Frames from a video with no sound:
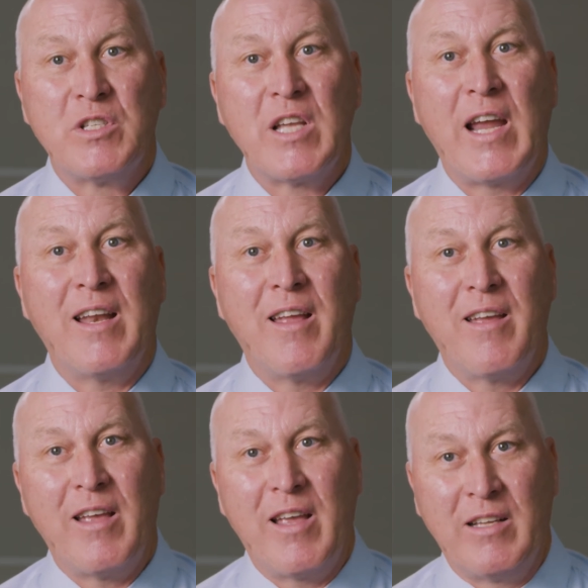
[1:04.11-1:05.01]
site
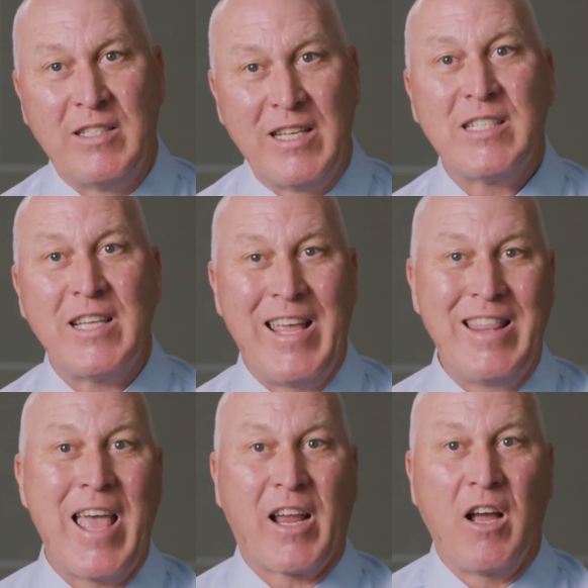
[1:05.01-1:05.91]
exists in
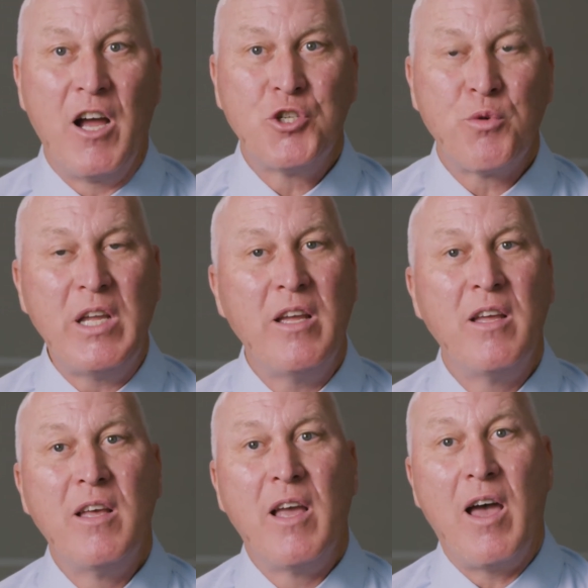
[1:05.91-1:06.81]
that country,
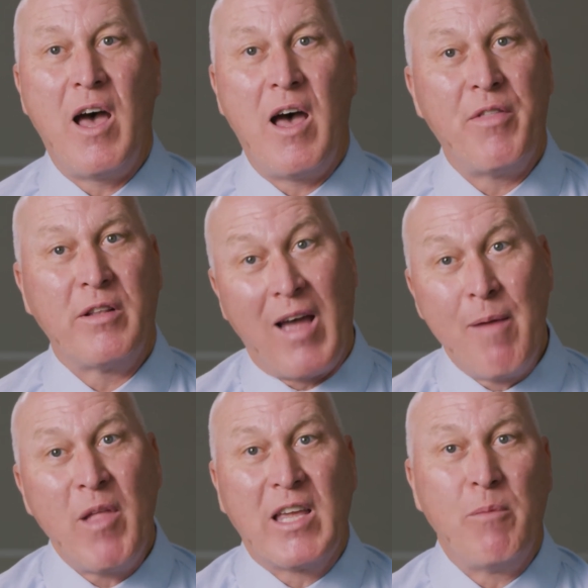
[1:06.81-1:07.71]
the
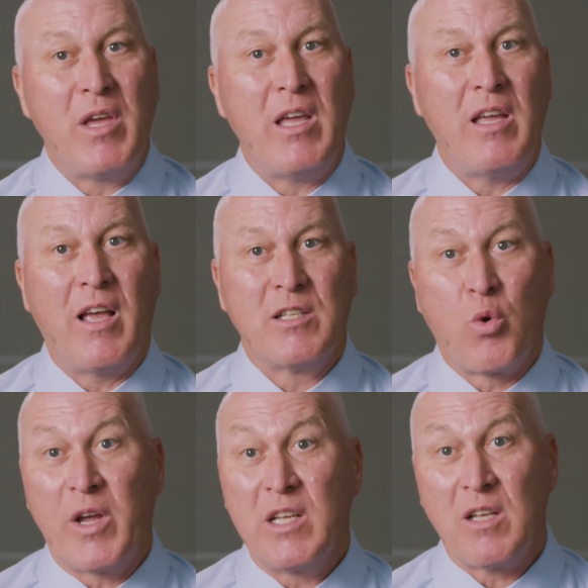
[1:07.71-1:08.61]
timeline can be as
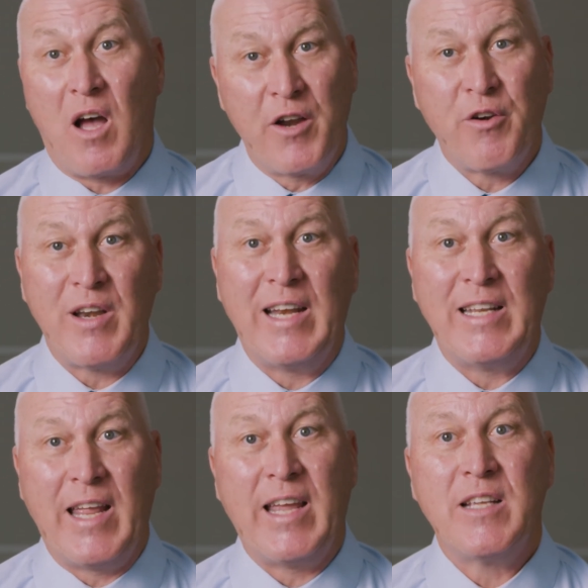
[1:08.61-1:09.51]
quick as 180
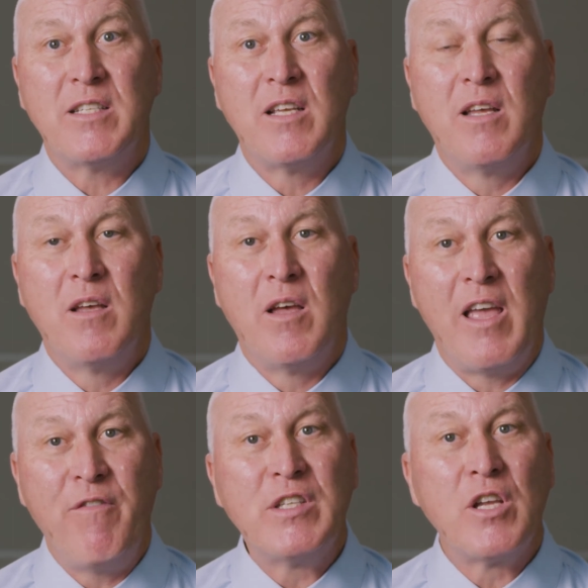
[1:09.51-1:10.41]
days.
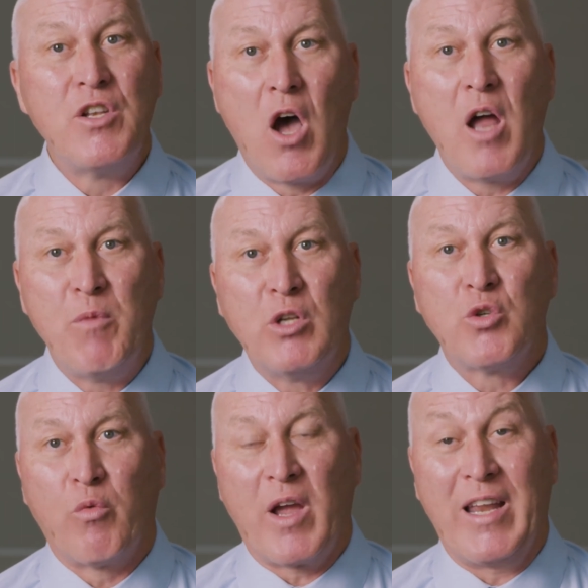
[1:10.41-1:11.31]
If it's a
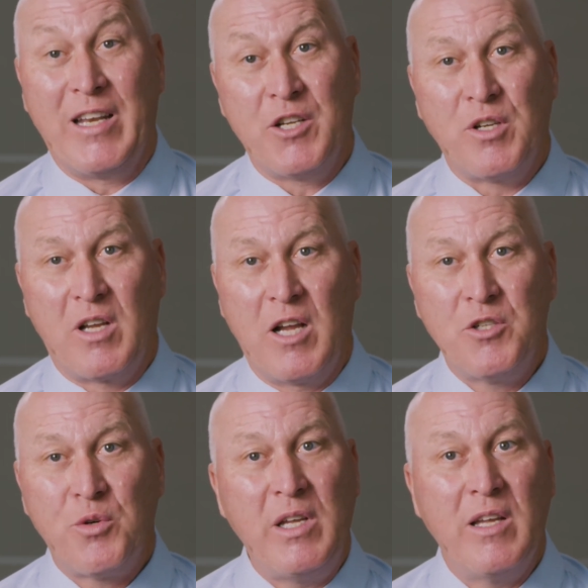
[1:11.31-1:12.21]
non-mutual recognition
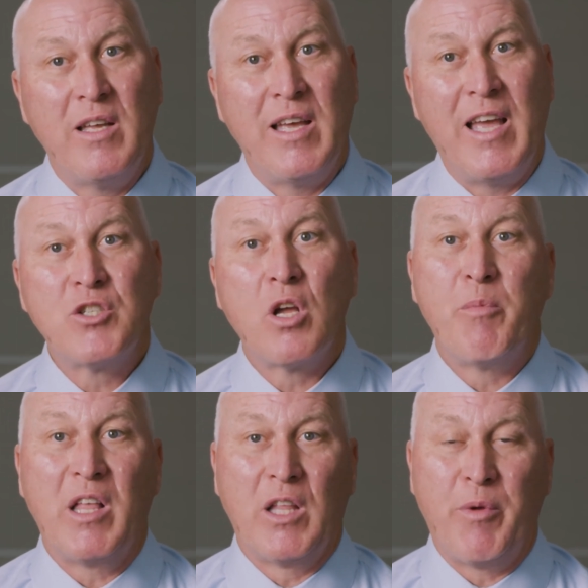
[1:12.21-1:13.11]
country, it's going to
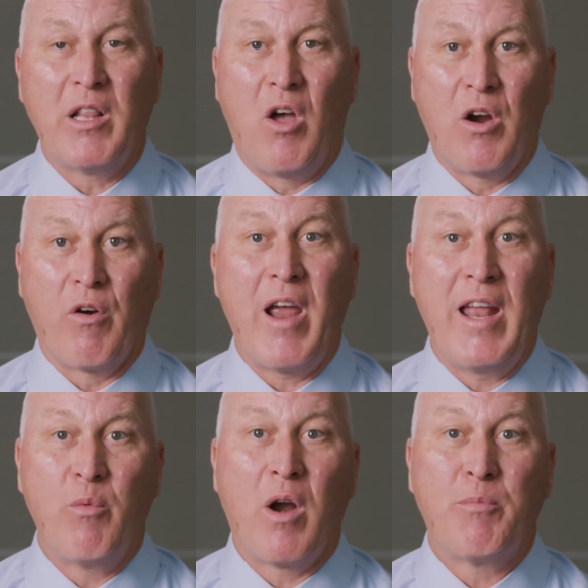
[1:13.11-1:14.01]
be a little bit longer,
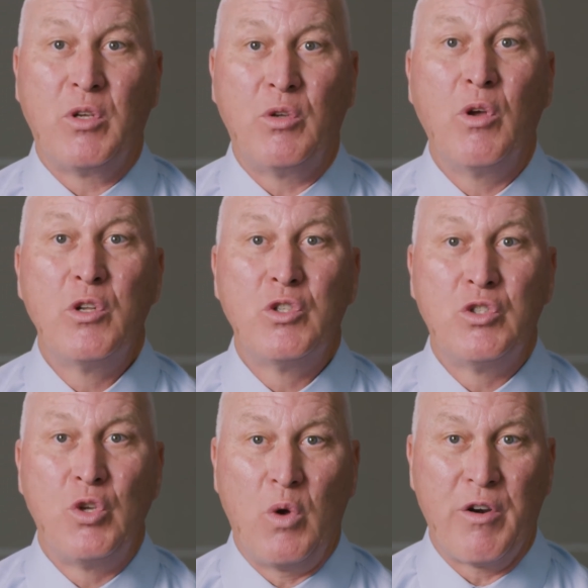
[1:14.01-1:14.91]
anywhere up to
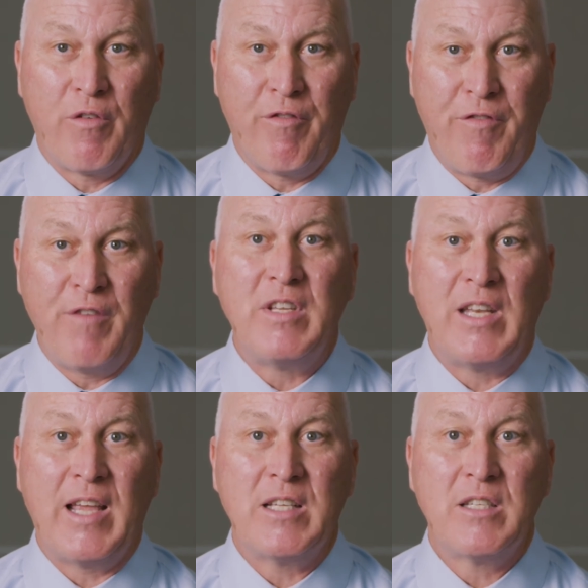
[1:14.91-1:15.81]
250
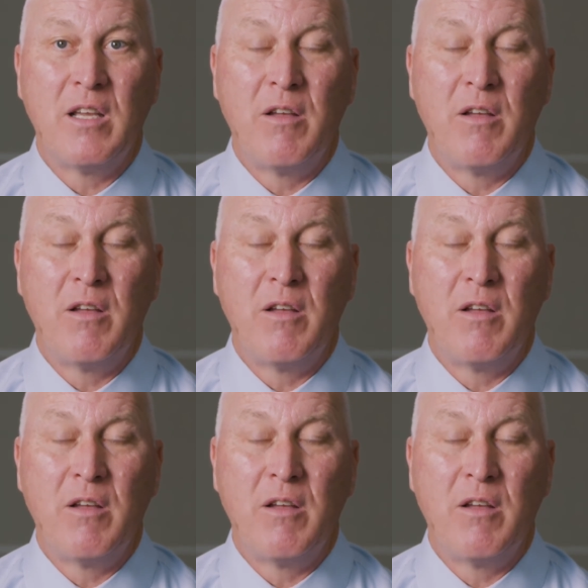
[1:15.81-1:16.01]
days.